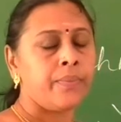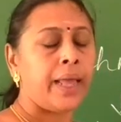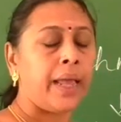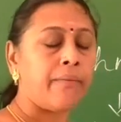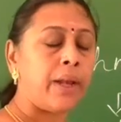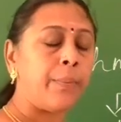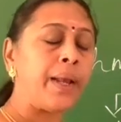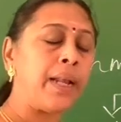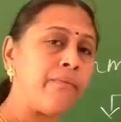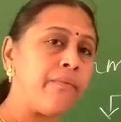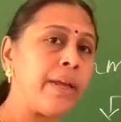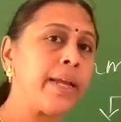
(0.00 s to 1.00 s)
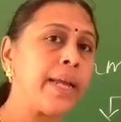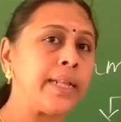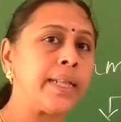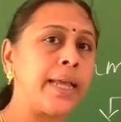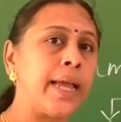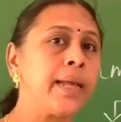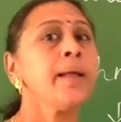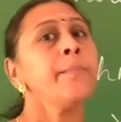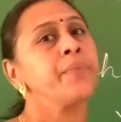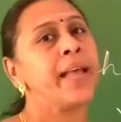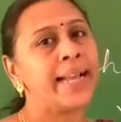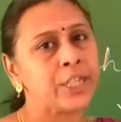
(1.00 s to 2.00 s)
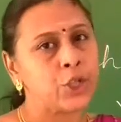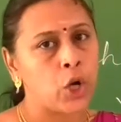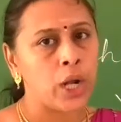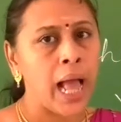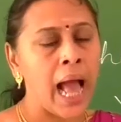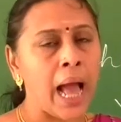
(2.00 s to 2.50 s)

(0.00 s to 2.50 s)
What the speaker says: They will be living in their natural